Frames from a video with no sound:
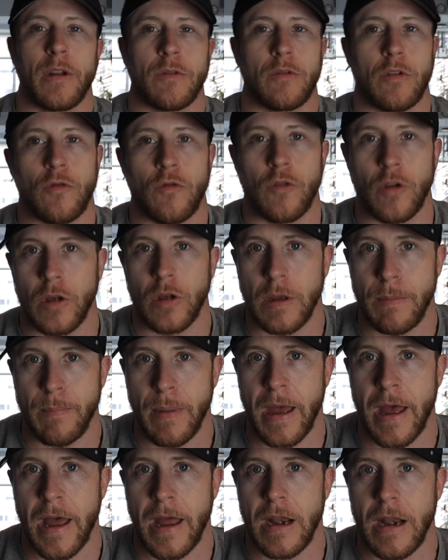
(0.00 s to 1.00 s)
If they're really
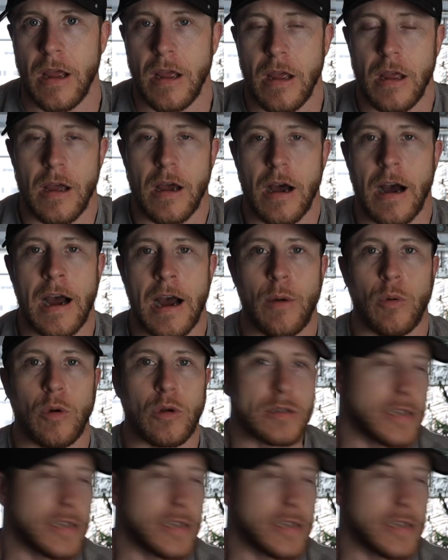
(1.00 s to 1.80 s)
bad, I will